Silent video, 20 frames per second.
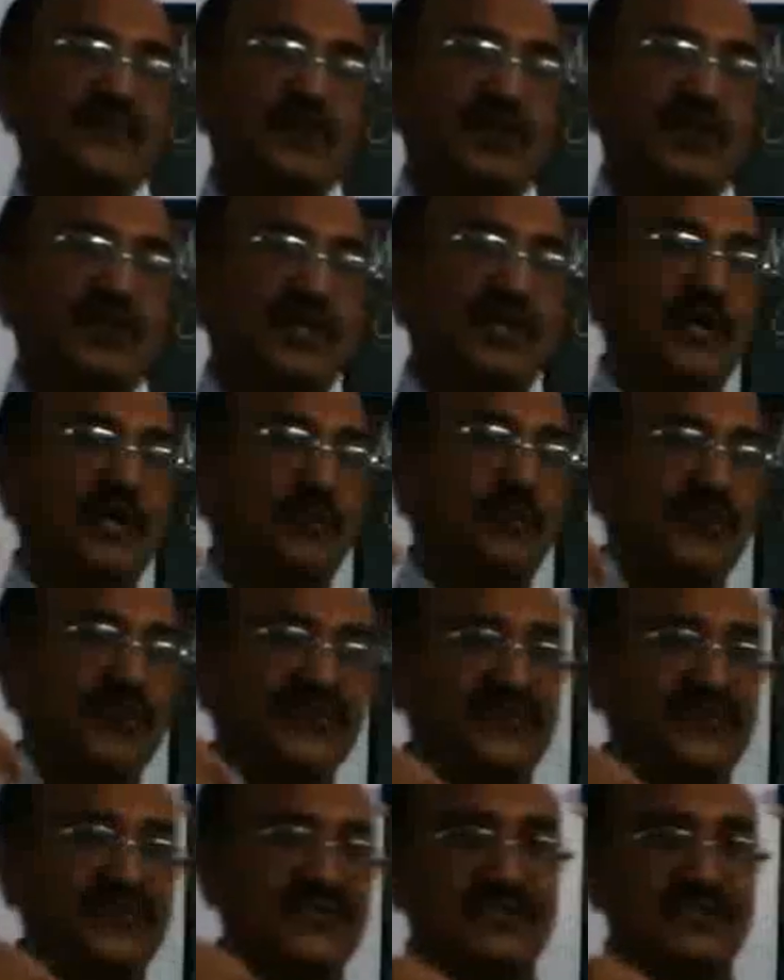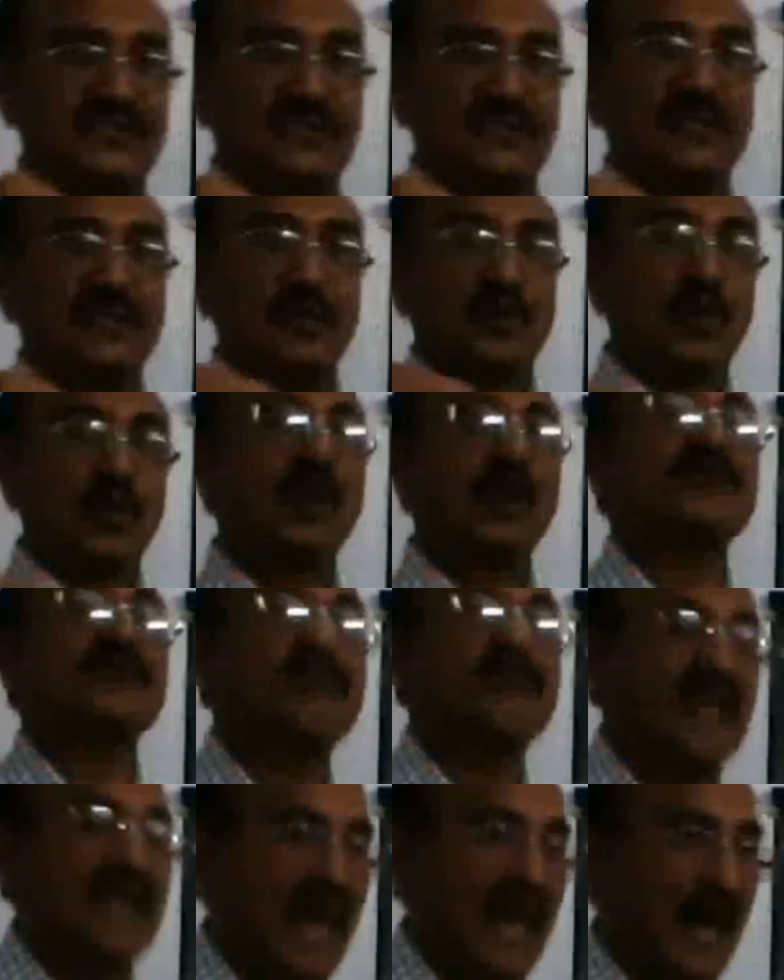you compress it, what
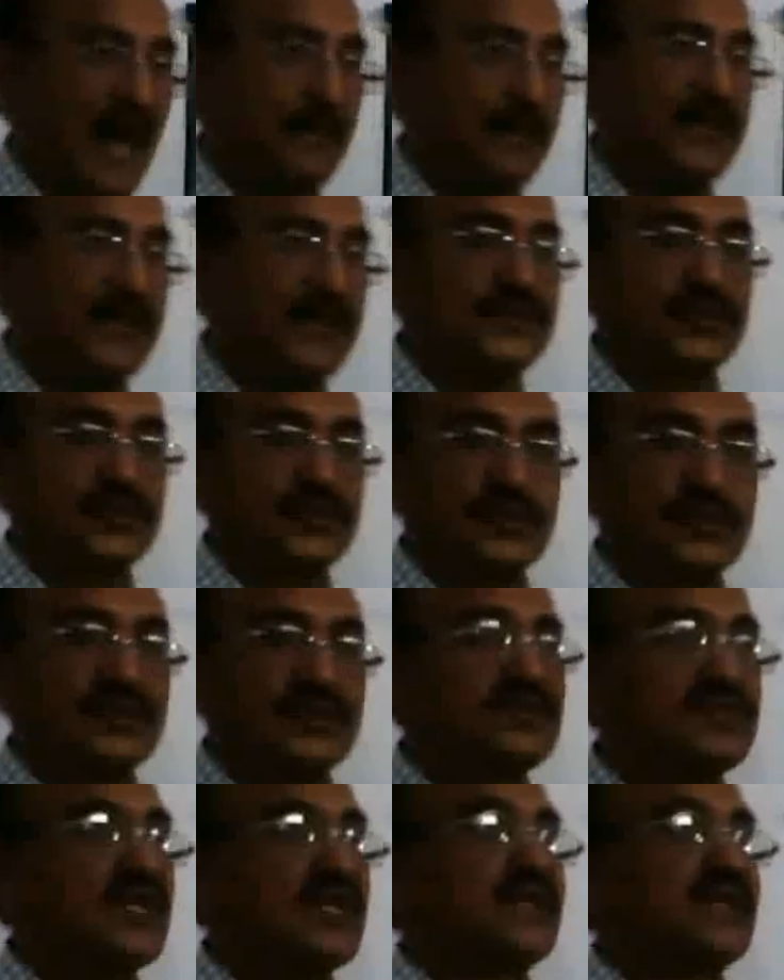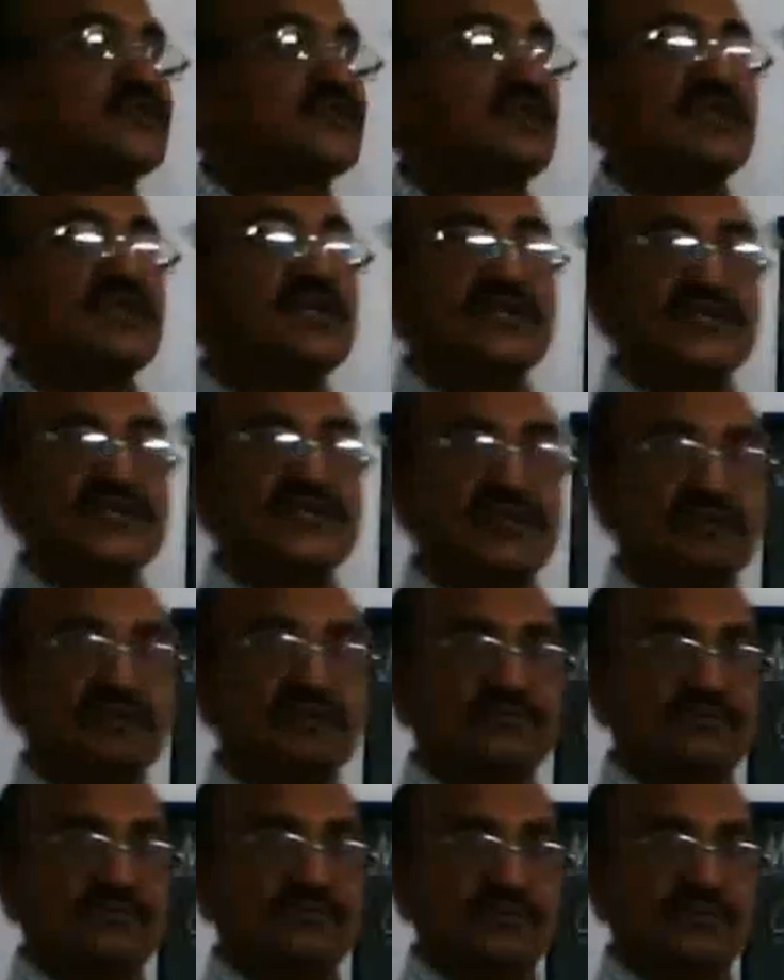will happen during that? So
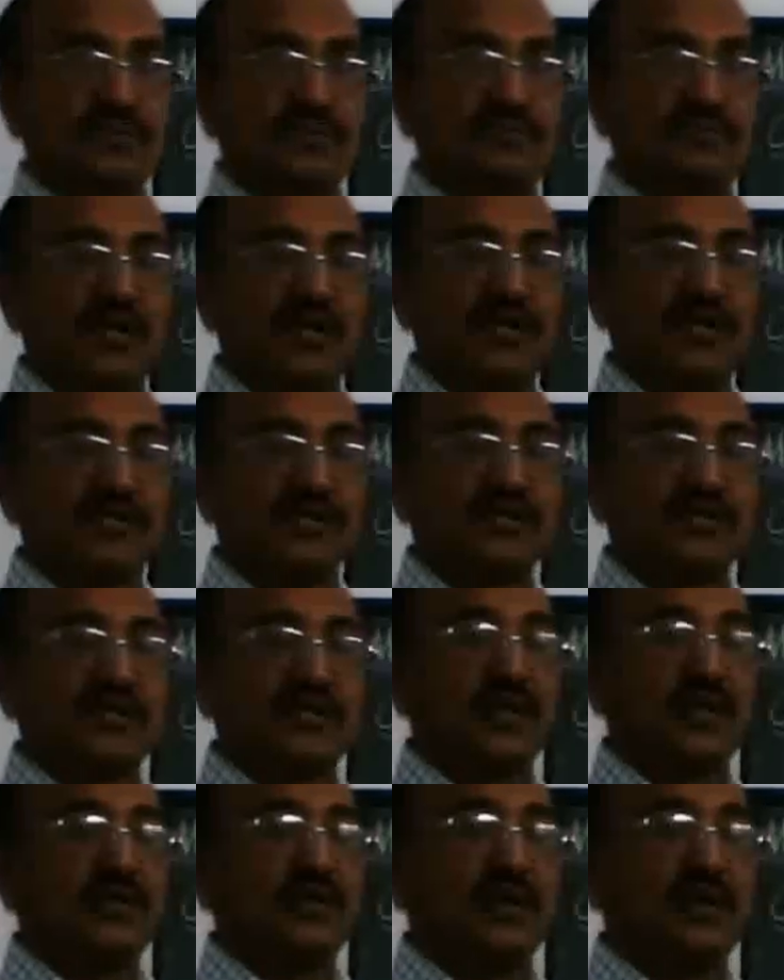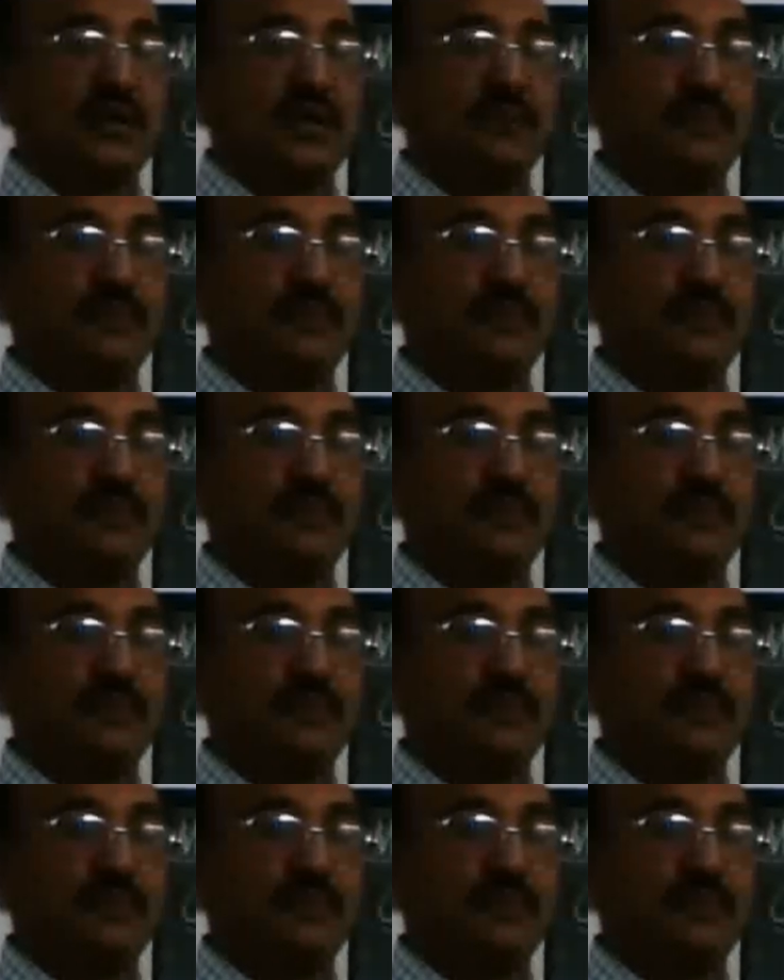the